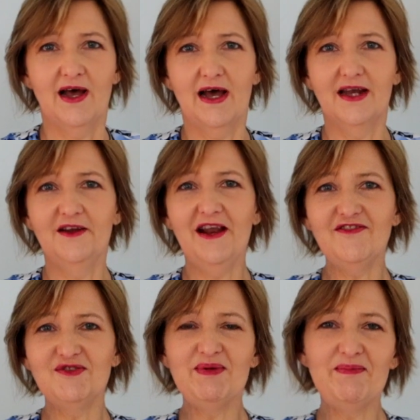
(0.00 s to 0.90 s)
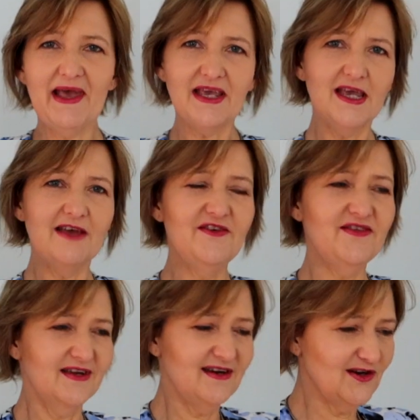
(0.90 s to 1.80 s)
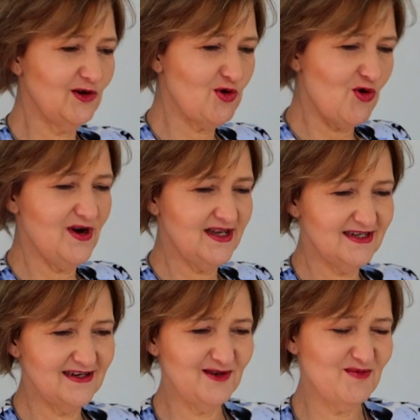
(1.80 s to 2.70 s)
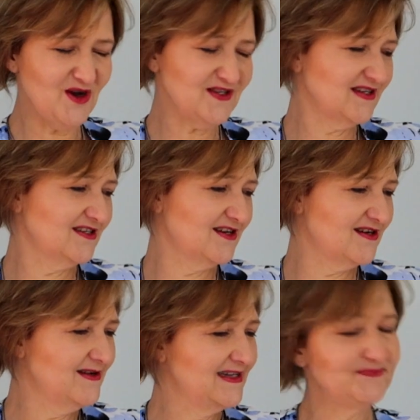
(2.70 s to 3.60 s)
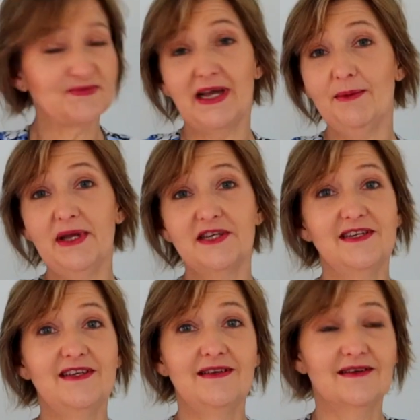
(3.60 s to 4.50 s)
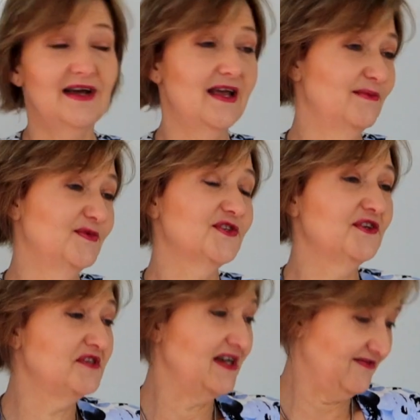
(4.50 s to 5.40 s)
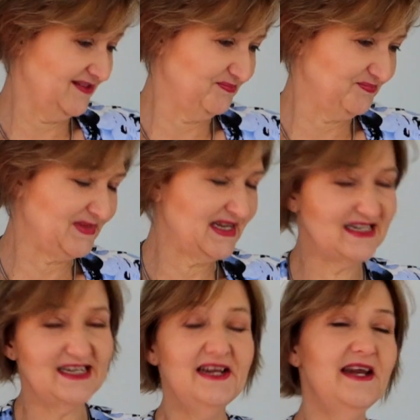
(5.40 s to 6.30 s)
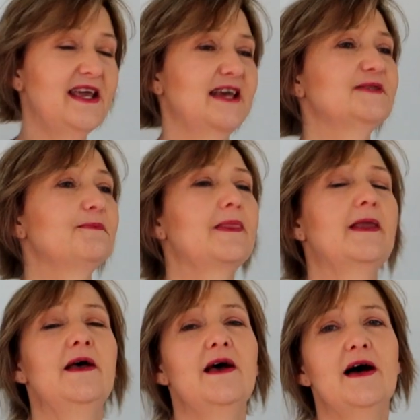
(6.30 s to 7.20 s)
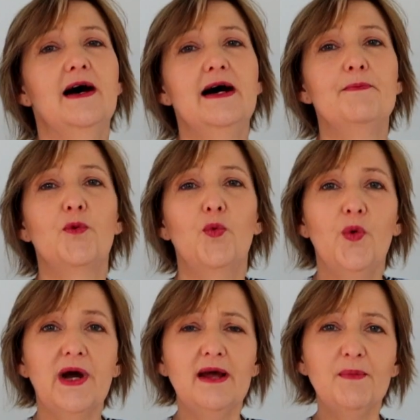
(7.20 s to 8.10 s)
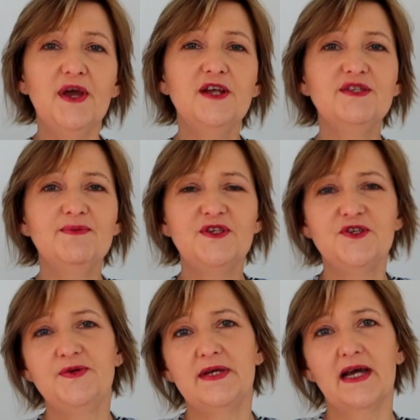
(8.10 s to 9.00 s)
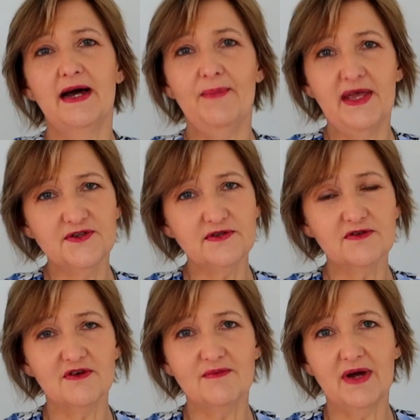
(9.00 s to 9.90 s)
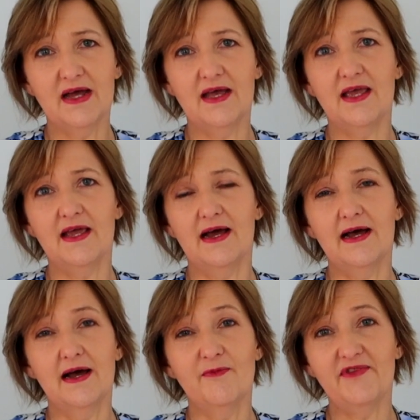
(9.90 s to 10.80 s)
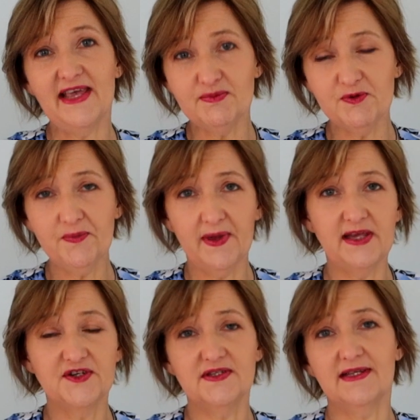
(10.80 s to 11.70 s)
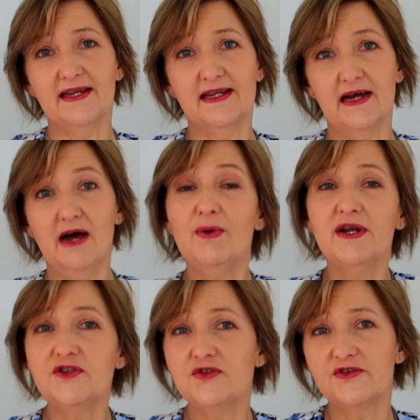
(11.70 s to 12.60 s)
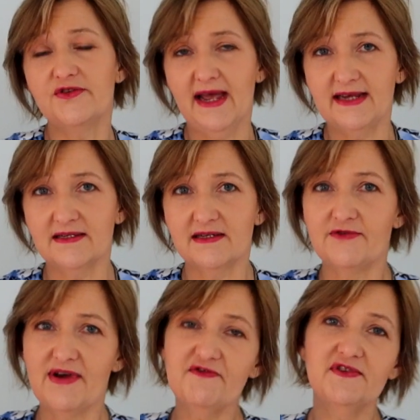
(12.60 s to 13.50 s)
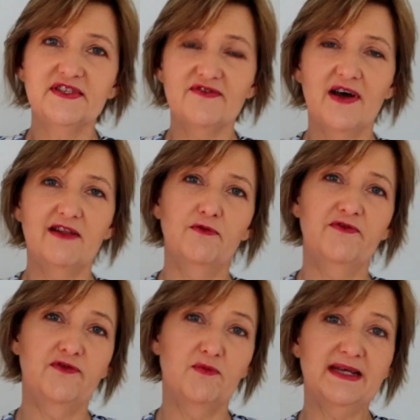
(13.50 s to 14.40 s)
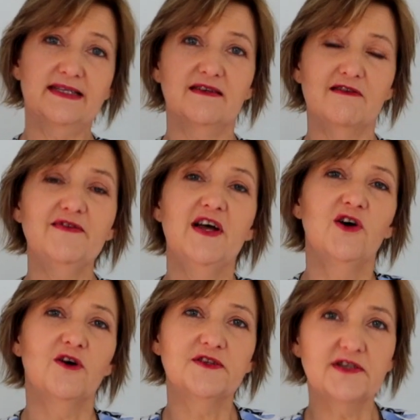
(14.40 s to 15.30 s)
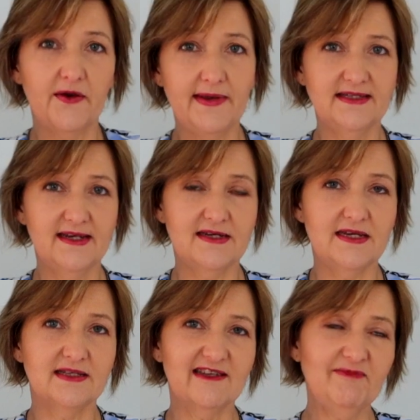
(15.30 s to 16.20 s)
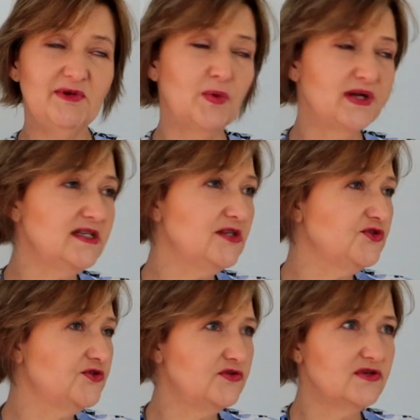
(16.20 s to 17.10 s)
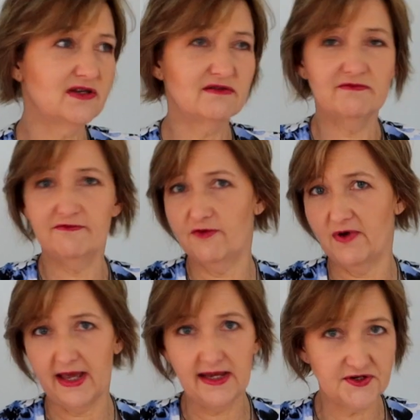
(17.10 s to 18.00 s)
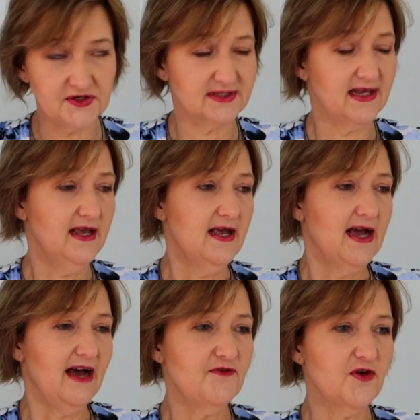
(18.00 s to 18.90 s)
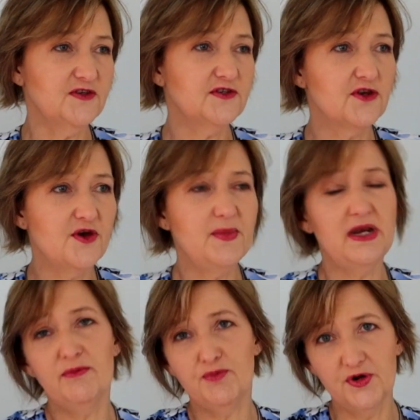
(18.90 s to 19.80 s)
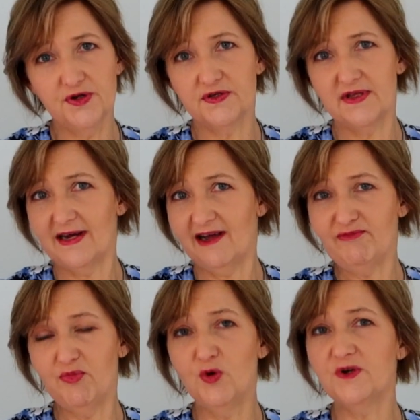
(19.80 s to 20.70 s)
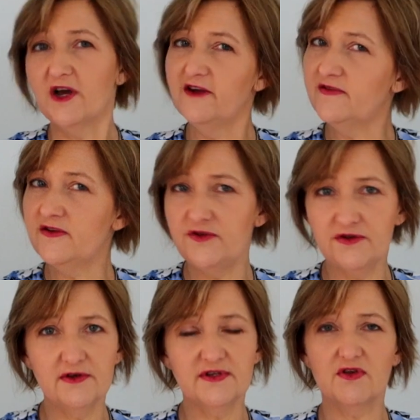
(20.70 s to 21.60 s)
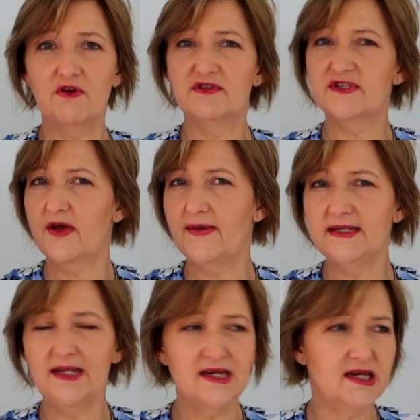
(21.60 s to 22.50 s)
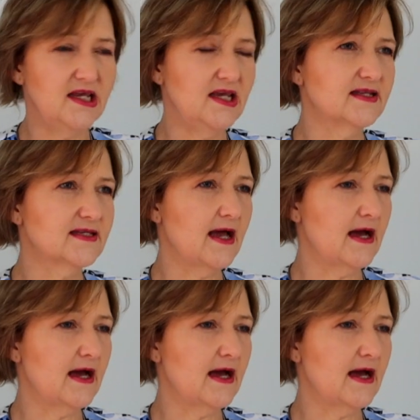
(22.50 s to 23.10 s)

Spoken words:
I don't have to be packing everything in little corners and little boxes. So I am so chuffed. But in any case, what I'm going to be doing, I mentioned on my Facebook page, is that I wanted to create a reference file for myself on sewing techniques. I've been wanting to do it for ages. I've got so many books that I've bought over the years on sewing techniques,